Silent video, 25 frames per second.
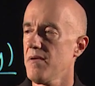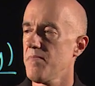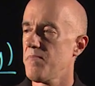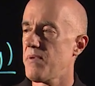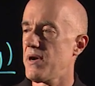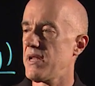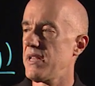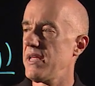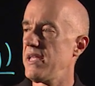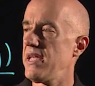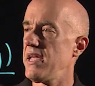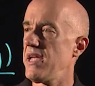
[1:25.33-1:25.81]

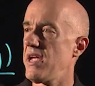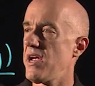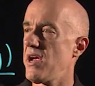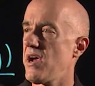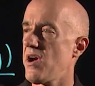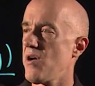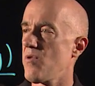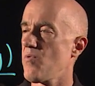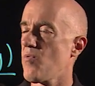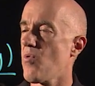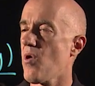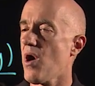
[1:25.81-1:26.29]
But
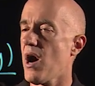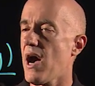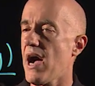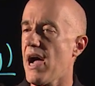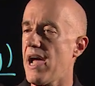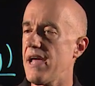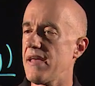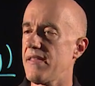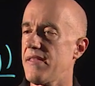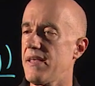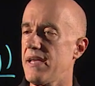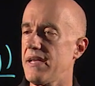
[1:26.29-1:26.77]
here,
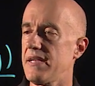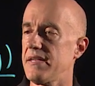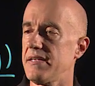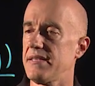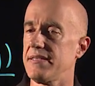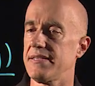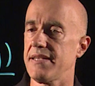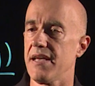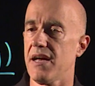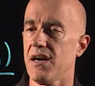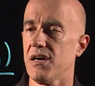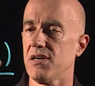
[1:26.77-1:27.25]
y then
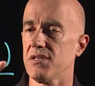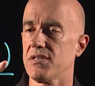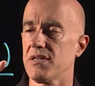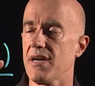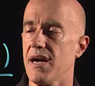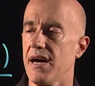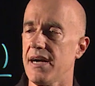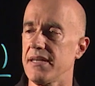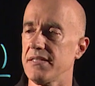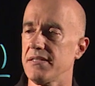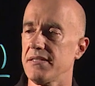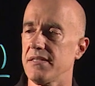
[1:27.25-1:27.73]
is held
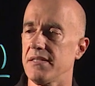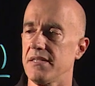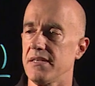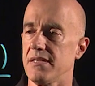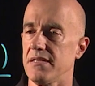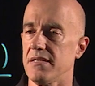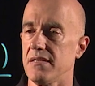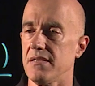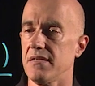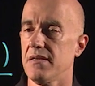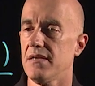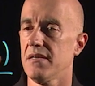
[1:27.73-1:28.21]

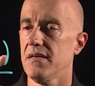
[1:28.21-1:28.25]
constant.